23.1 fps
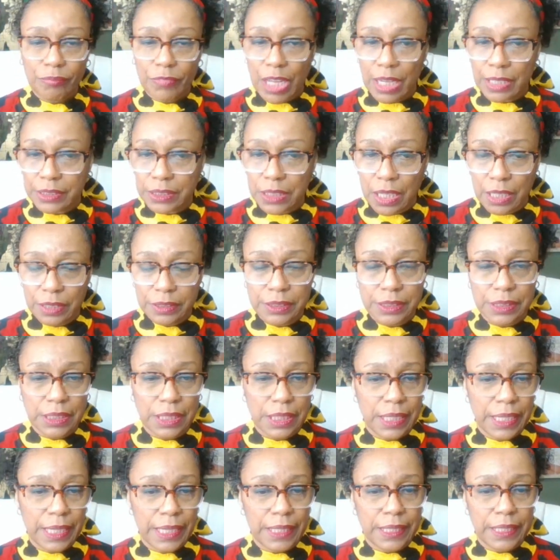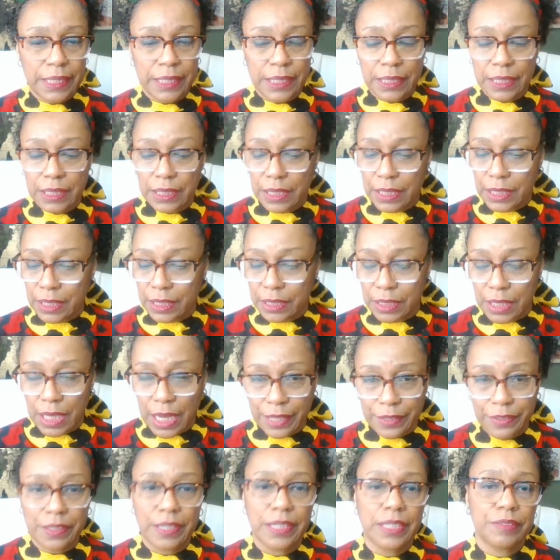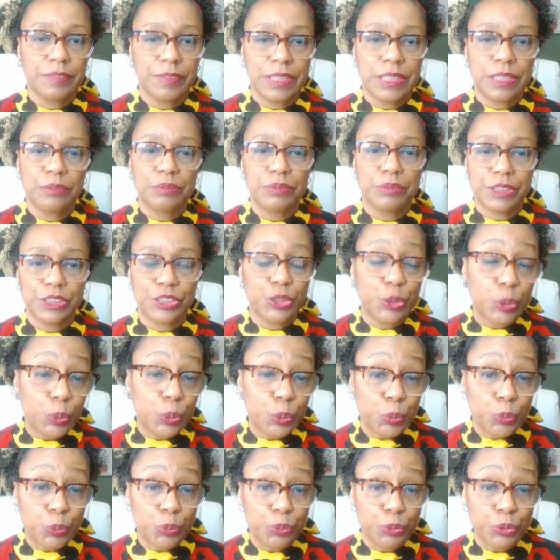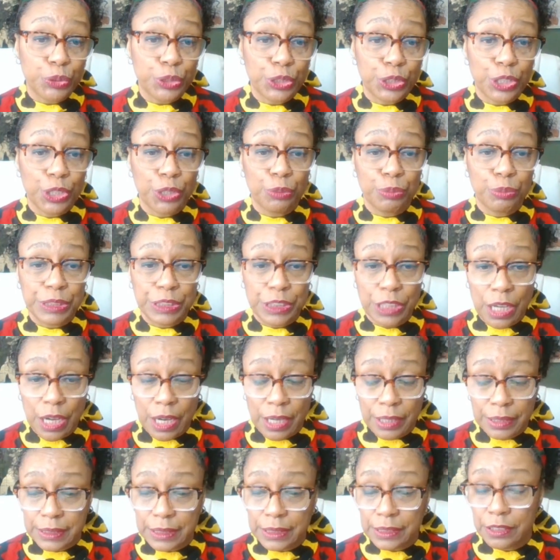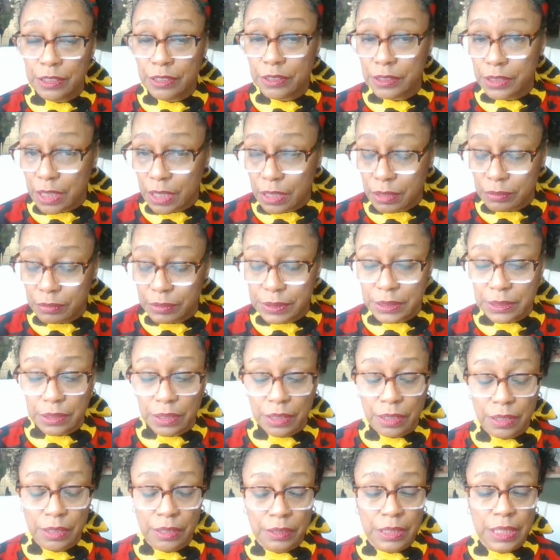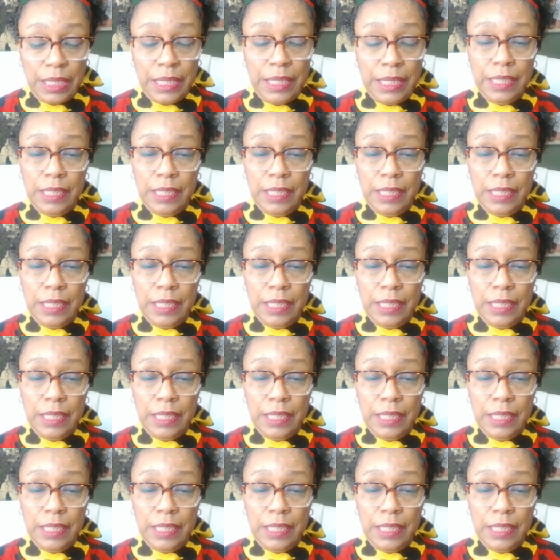I talked to the lady and I thought everything was cool. You know, we talked and her dog wasn't hurt.